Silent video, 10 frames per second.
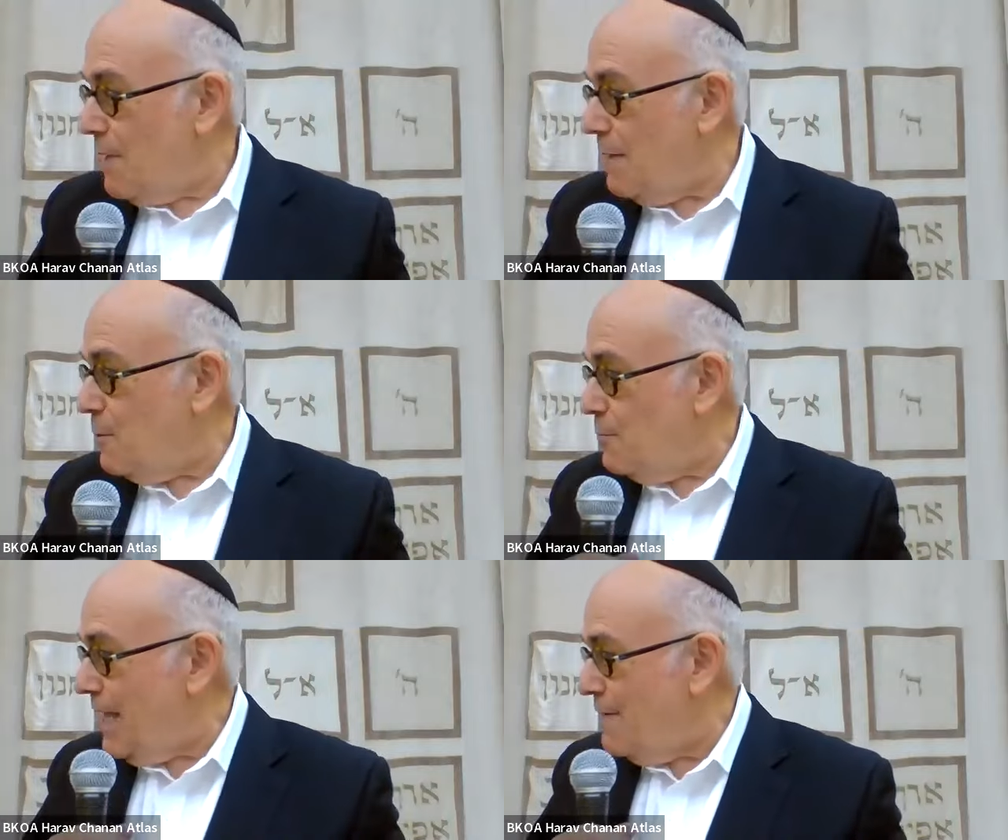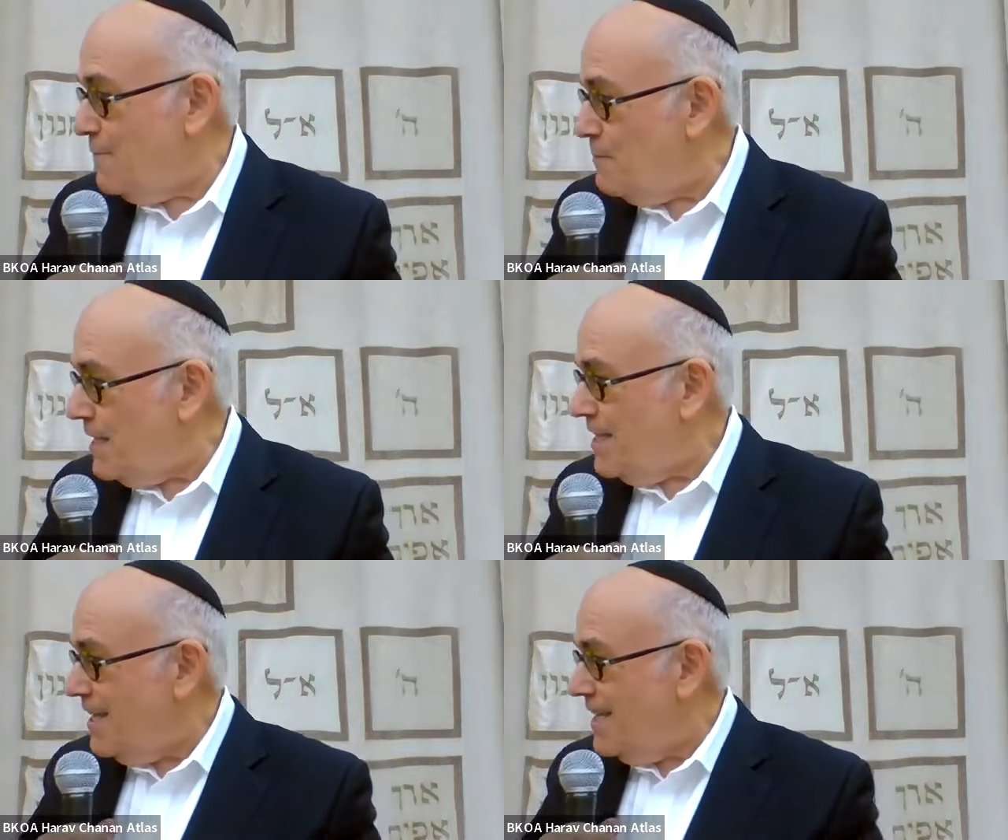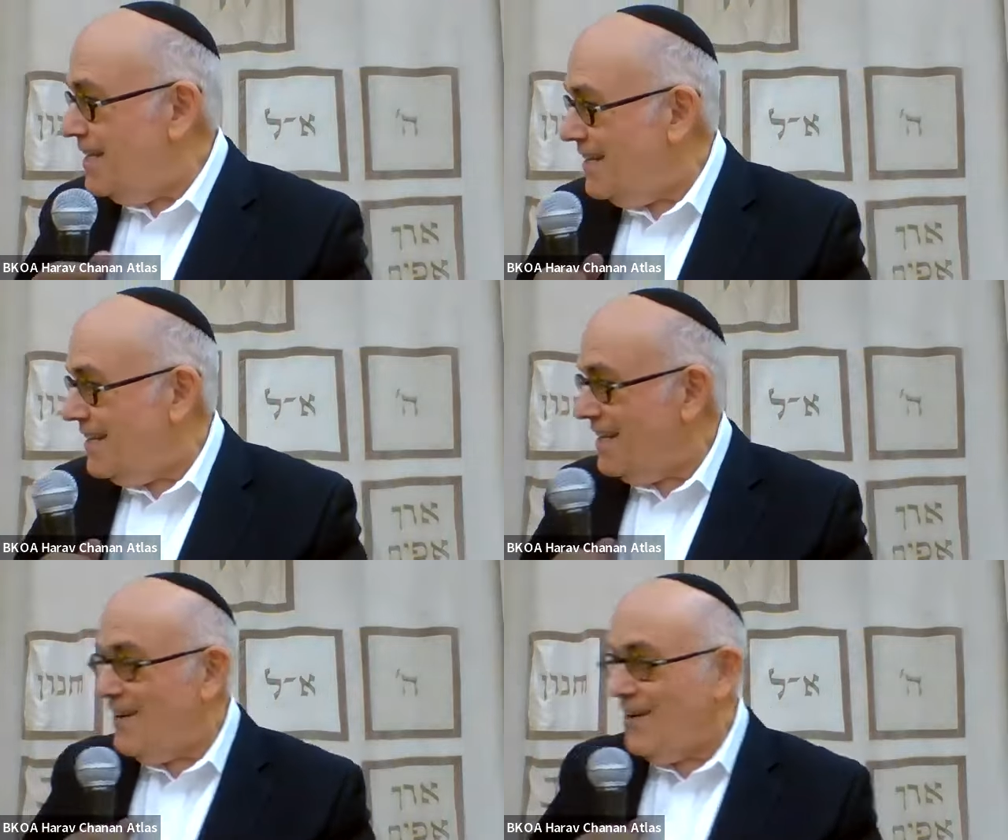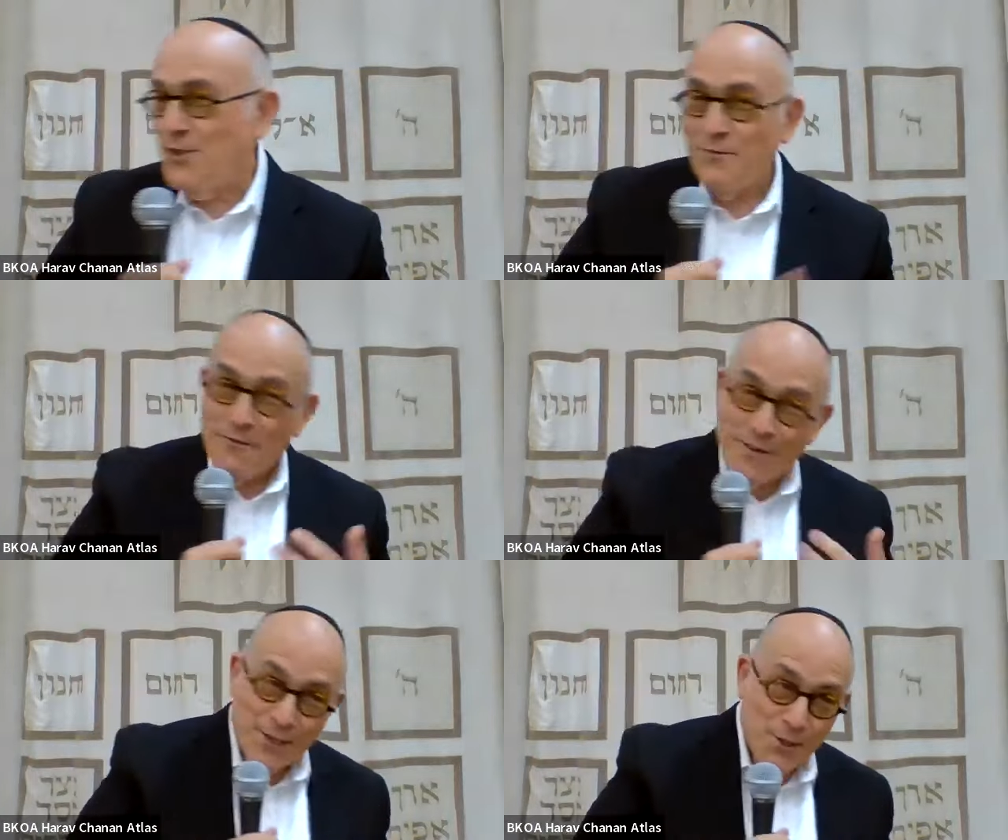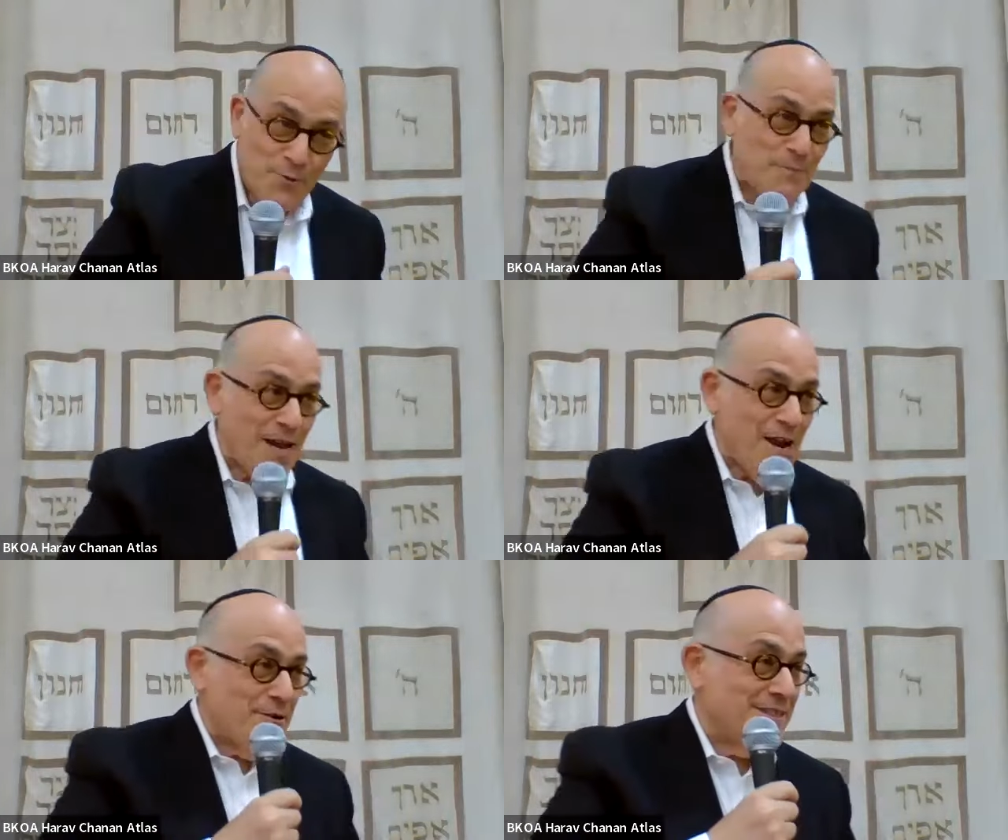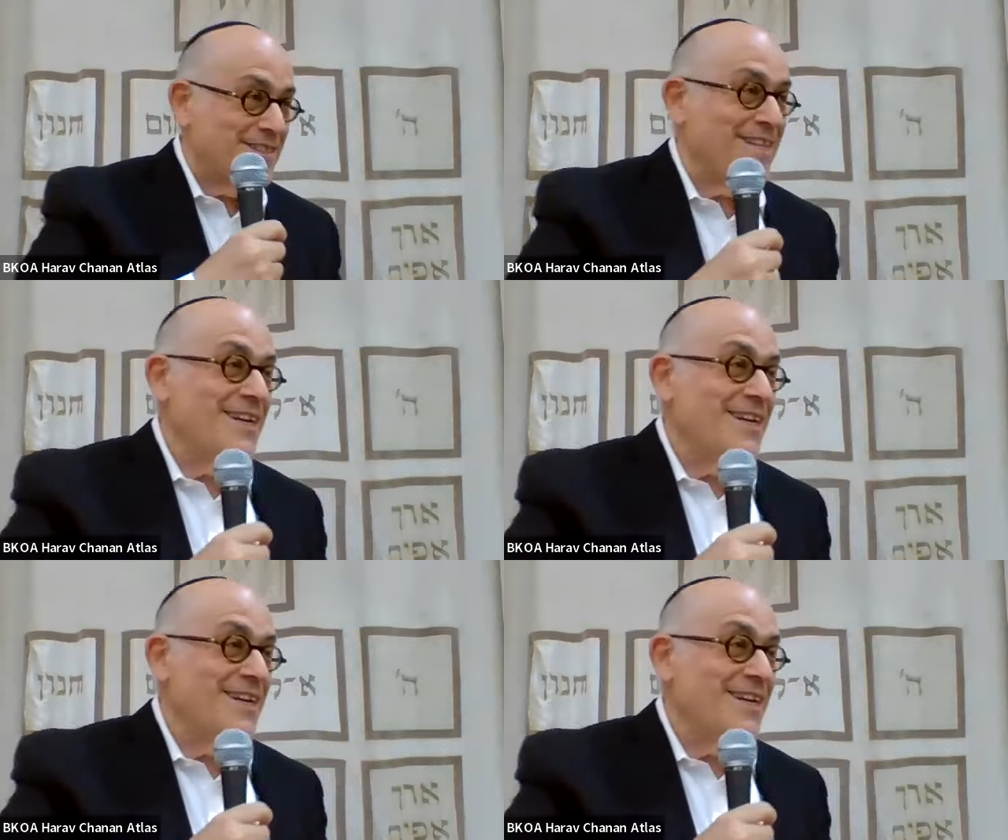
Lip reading: maybe we'll have a minyan, and I shouldn't feel too embarrassed,